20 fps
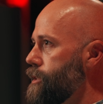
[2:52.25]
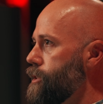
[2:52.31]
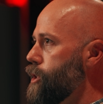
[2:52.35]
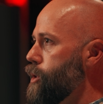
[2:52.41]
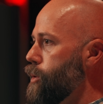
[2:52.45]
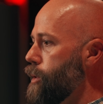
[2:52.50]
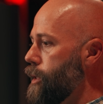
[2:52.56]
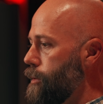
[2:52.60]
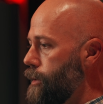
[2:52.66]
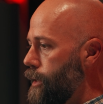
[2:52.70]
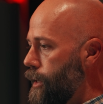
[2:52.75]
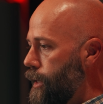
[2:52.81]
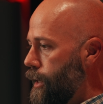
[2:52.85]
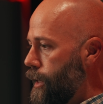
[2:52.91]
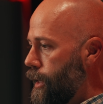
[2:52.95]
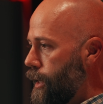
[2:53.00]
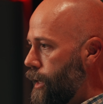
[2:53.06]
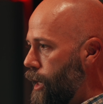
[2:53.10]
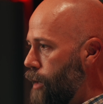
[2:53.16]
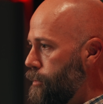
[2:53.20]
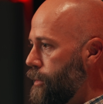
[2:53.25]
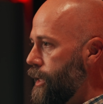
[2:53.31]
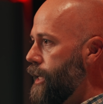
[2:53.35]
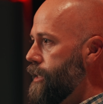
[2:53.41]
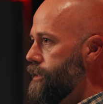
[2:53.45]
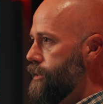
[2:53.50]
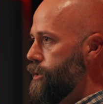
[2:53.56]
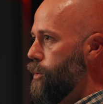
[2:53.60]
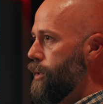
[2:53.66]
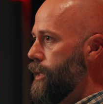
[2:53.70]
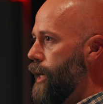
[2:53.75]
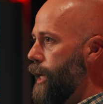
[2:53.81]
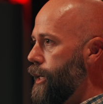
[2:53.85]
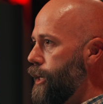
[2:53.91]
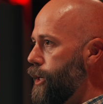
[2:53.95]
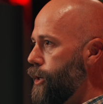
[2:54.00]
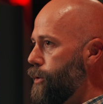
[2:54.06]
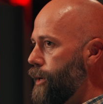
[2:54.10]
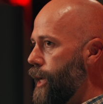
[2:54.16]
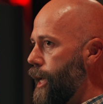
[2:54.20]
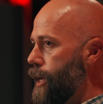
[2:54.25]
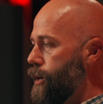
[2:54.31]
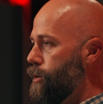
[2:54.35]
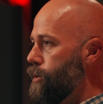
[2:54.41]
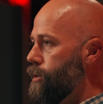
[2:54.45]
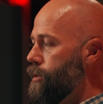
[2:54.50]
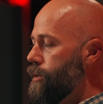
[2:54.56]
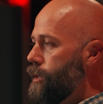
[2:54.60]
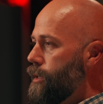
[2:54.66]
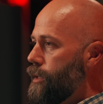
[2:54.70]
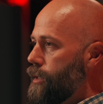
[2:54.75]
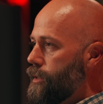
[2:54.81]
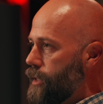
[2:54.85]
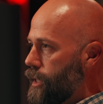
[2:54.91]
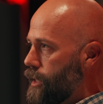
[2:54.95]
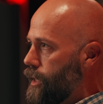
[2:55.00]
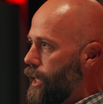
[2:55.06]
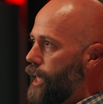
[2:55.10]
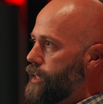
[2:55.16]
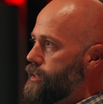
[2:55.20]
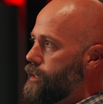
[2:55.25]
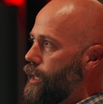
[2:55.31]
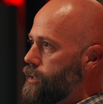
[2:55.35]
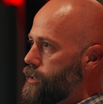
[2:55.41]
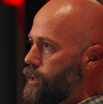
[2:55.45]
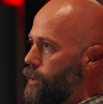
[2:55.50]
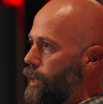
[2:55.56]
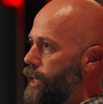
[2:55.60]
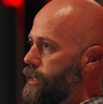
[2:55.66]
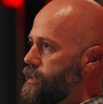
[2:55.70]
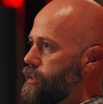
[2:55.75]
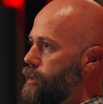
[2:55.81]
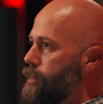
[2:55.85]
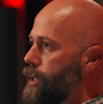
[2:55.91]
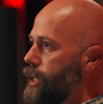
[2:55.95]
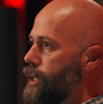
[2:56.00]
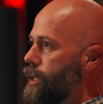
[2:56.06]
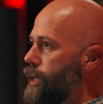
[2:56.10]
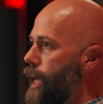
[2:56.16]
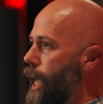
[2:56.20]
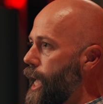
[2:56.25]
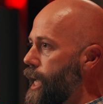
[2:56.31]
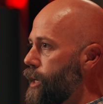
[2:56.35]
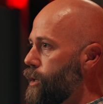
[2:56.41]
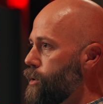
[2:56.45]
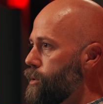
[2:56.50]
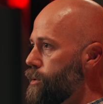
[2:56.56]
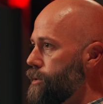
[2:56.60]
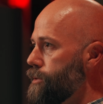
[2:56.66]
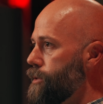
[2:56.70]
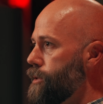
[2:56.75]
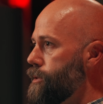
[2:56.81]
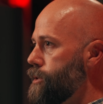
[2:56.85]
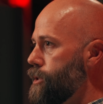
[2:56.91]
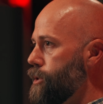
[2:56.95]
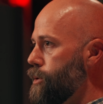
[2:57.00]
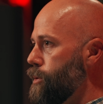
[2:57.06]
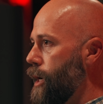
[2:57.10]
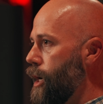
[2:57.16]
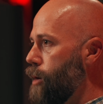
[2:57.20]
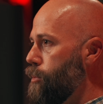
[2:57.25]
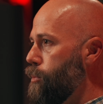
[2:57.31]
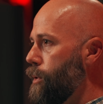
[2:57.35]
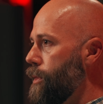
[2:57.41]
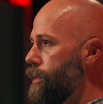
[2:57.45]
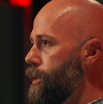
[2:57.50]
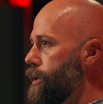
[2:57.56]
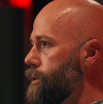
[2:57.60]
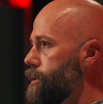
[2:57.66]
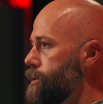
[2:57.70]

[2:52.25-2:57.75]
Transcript: to it coming into a 90-degree angle, the glass also has to be angled to help with the